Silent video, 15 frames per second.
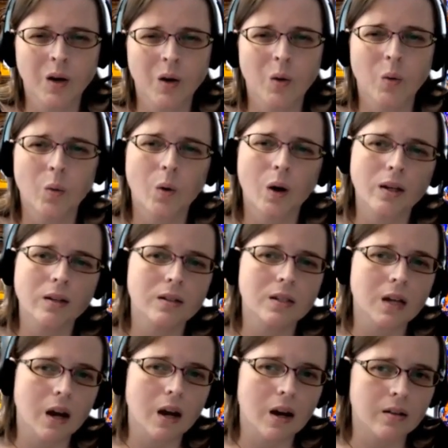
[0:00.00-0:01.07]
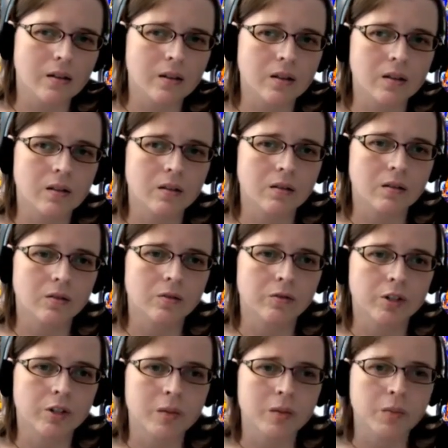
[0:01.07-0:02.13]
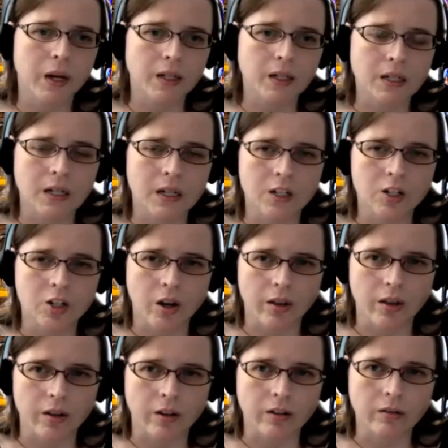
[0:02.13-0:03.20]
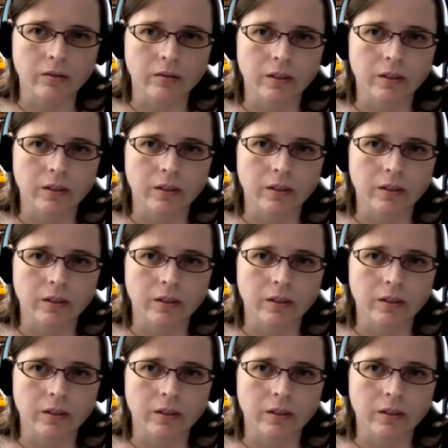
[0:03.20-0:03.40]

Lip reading: What does respecting each other